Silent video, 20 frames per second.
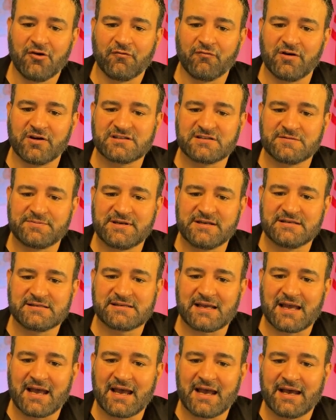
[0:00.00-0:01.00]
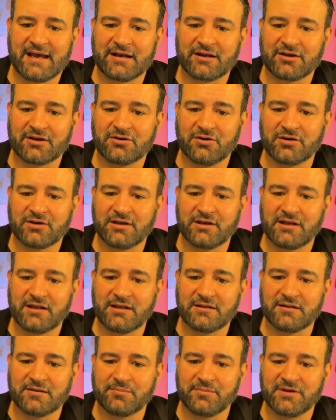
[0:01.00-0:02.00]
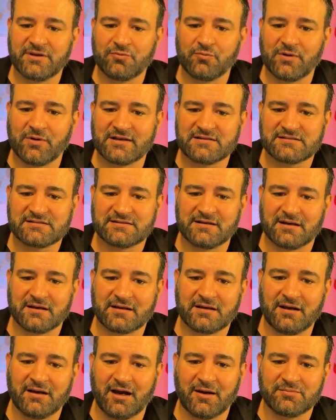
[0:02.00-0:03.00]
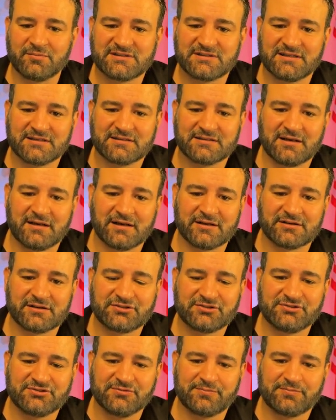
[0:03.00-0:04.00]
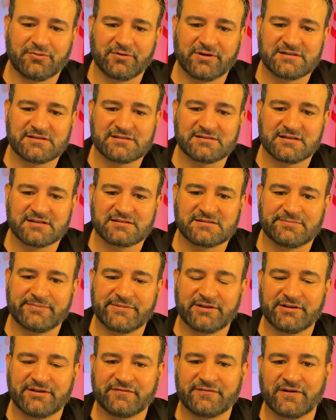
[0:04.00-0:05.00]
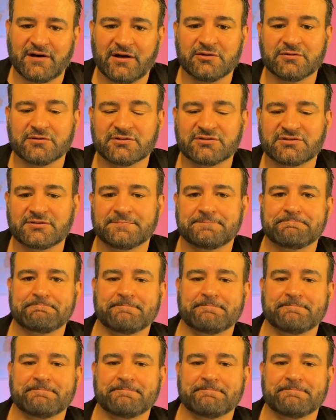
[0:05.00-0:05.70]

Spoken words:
recipes at cookinginthemidwest.com, TikTok, 2.6 million followers.